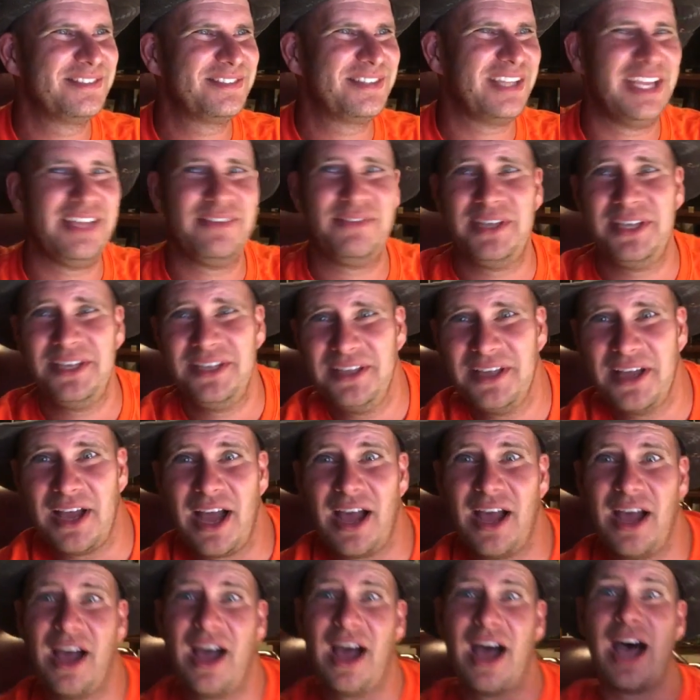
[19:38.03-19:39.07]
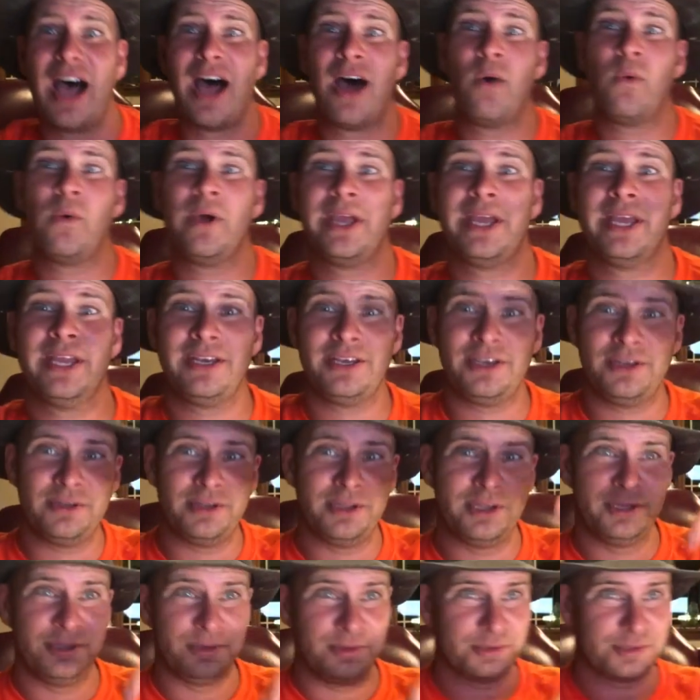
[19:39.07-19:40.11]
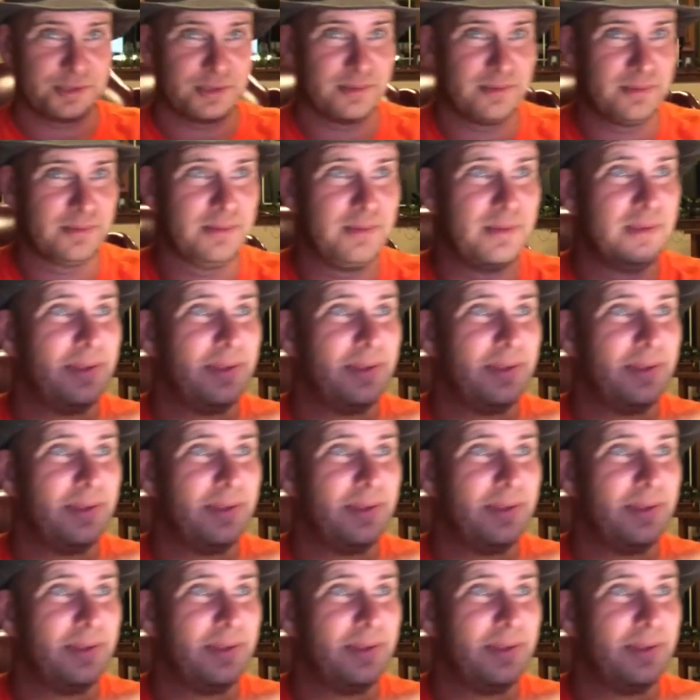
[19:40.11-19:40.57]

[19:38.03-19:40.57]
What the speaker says: Stevie, I win, you lose.